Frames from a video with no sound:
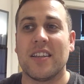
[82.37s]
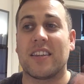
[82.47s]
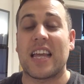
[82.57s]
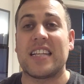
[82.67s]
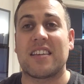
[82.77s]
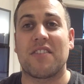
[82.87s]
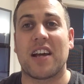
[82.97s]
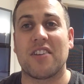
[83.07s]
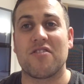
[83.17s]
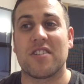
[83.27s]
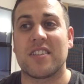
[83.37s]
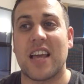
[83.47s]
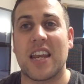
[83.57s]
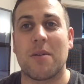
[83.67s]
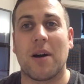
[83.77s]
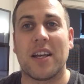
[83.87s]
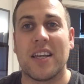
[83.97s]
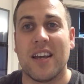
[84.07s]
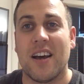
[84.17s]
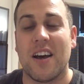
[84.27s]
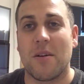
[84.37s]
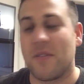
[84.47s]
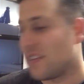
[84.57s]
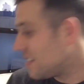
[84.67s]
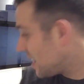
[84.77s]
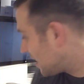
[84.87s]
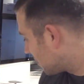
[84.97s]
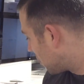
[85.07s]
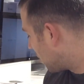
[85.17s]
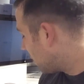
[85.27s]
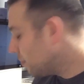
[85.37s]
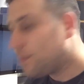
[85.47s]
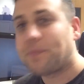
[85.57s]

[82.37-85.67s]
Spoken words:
The D700s, anyway, with the 6 core.